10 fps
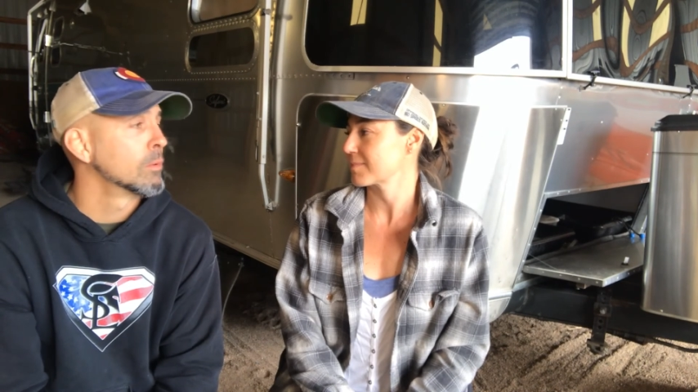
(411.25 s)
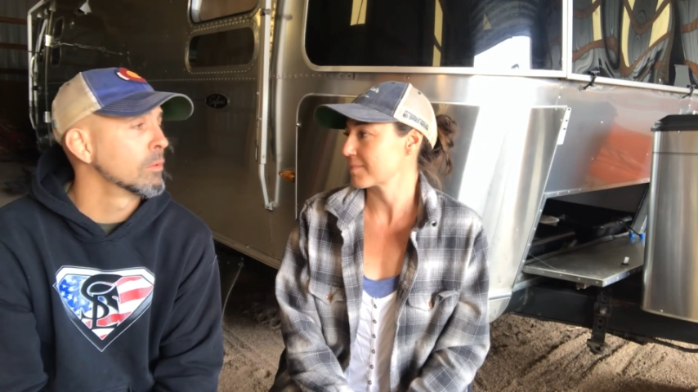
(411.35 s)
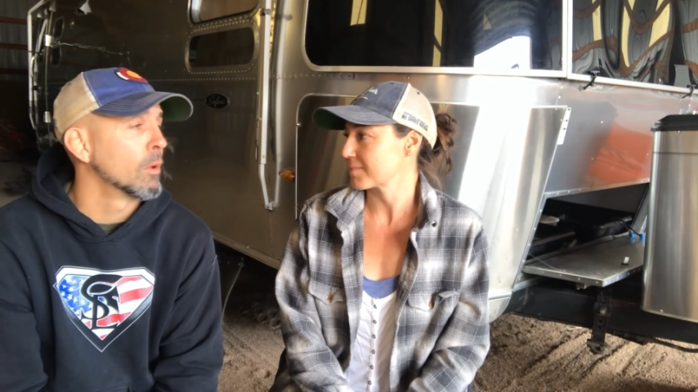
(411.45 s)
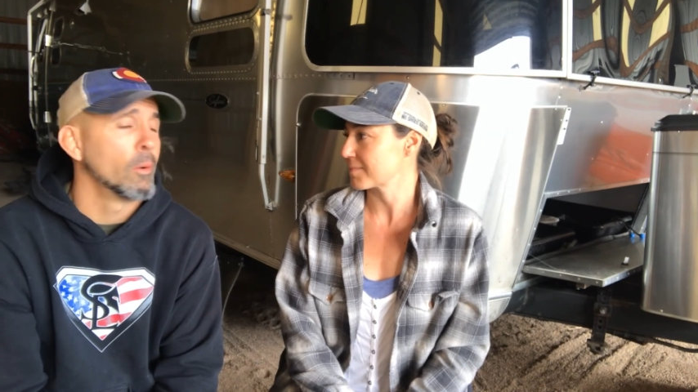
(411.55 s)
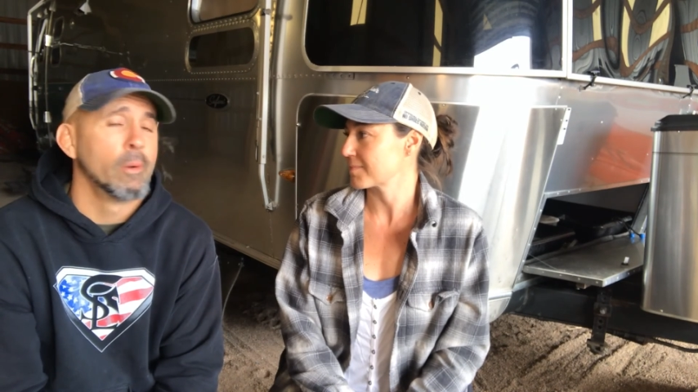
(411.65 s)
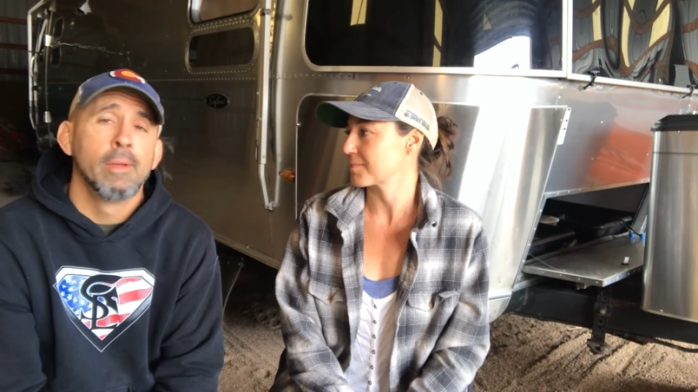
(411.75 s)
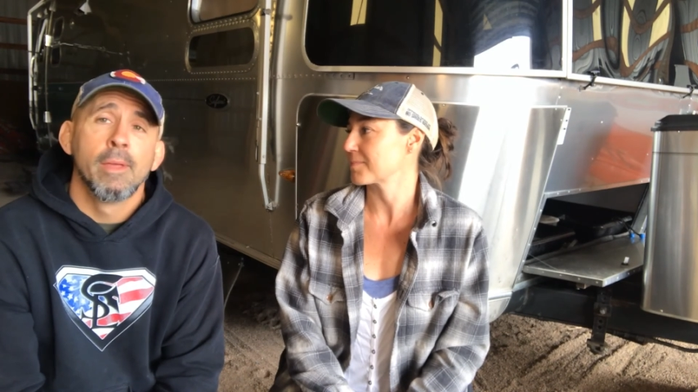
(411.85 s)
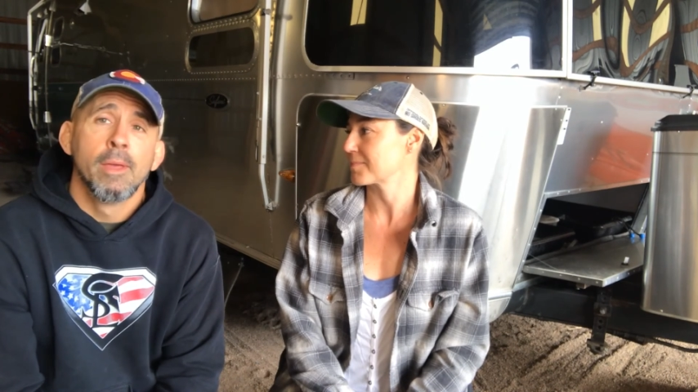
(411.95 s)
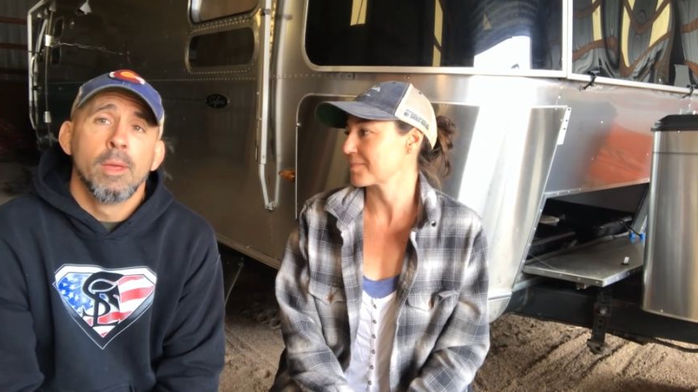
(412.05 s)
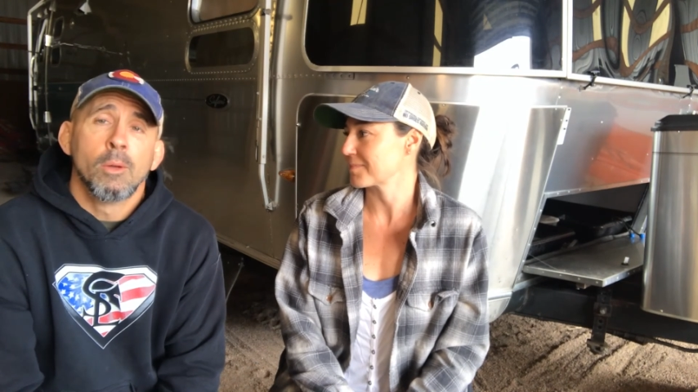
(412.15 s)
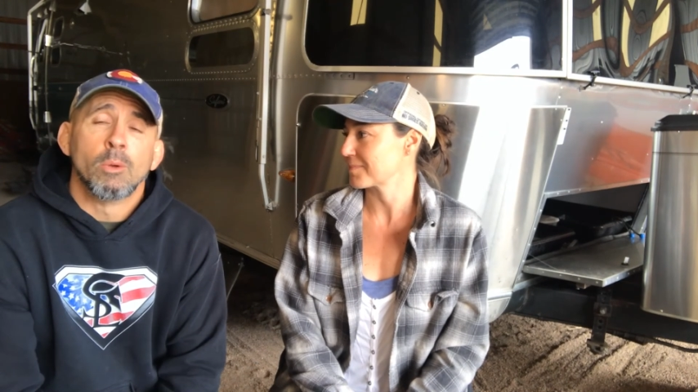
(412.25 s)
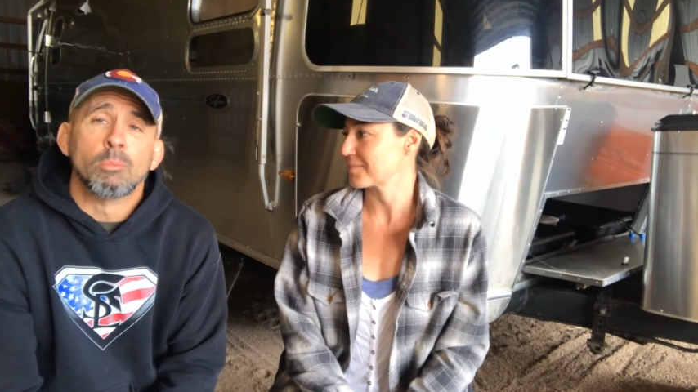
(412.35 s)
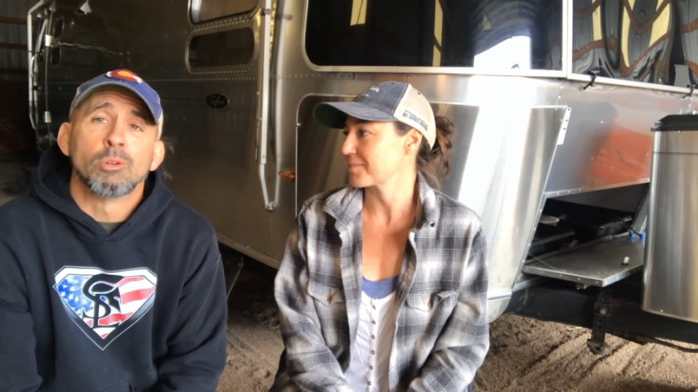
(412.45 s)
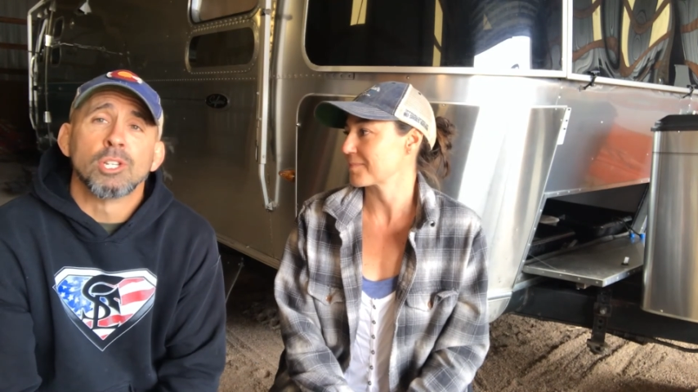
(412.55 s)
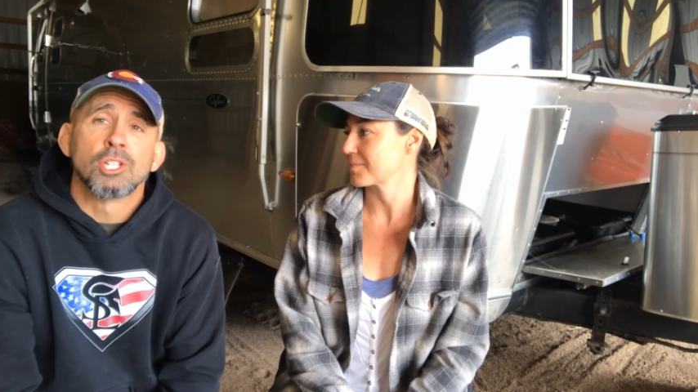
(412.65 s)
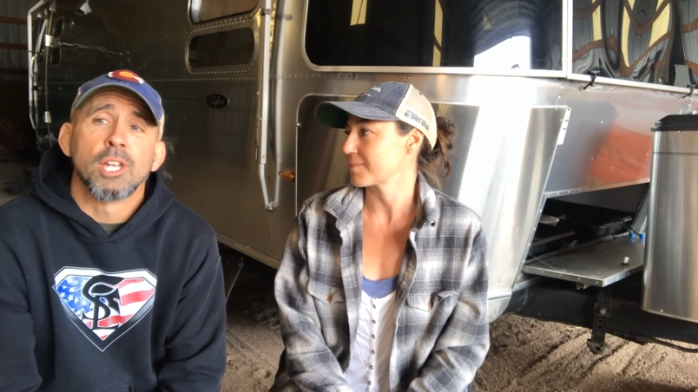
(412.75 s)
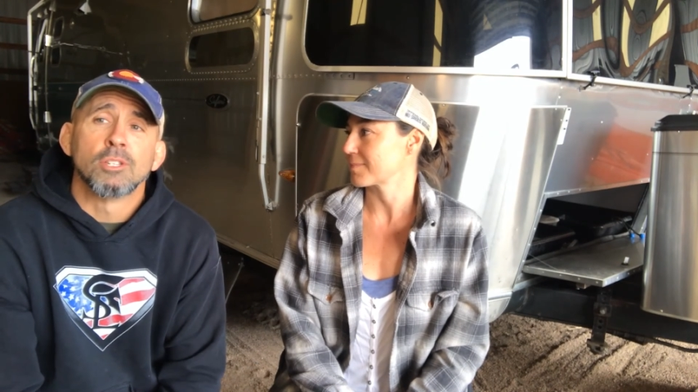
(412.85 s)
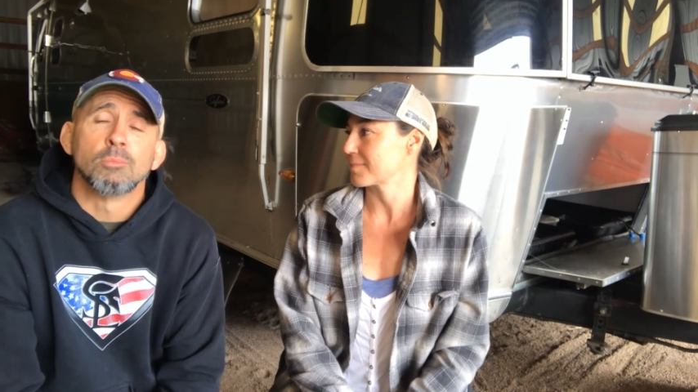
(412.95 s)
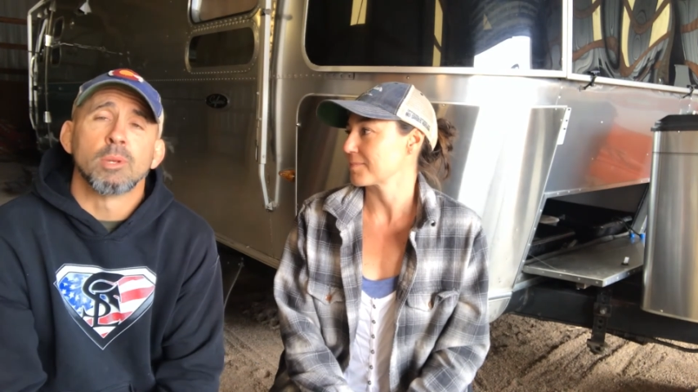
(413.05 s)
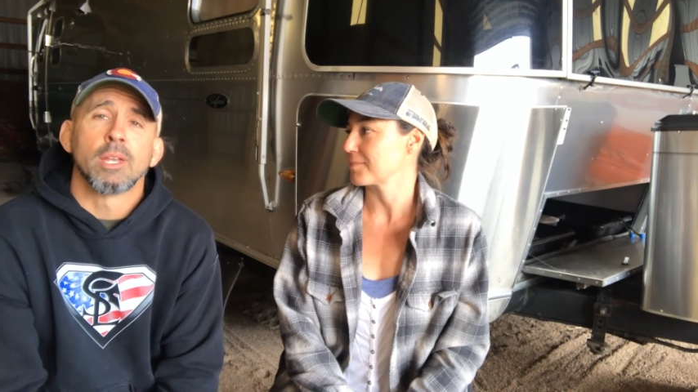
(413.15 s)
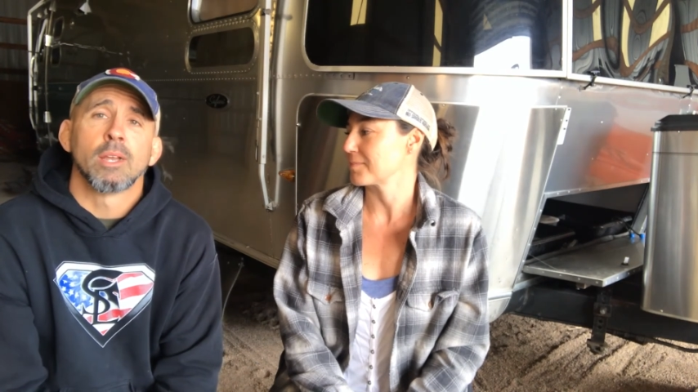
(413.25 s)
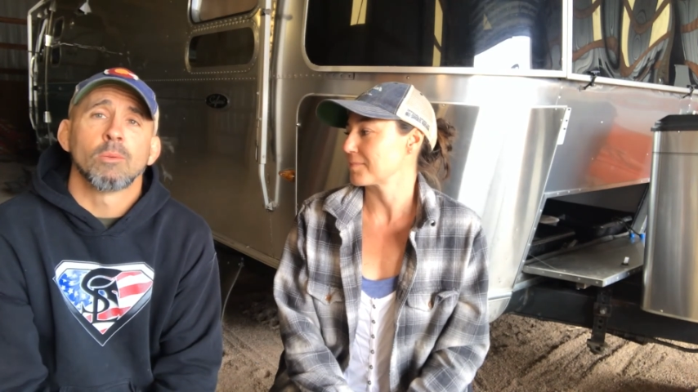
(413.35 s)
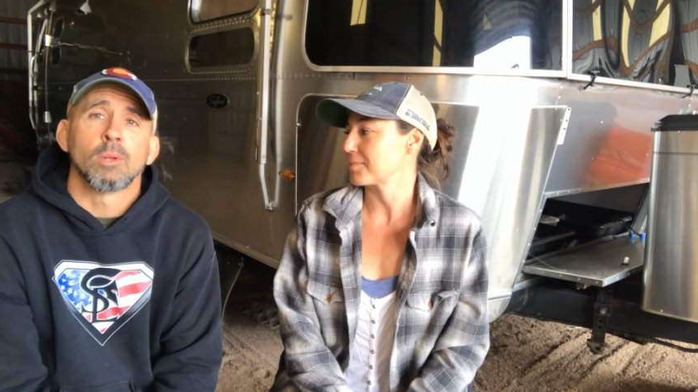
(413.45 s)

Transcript: So we appreciate you being here,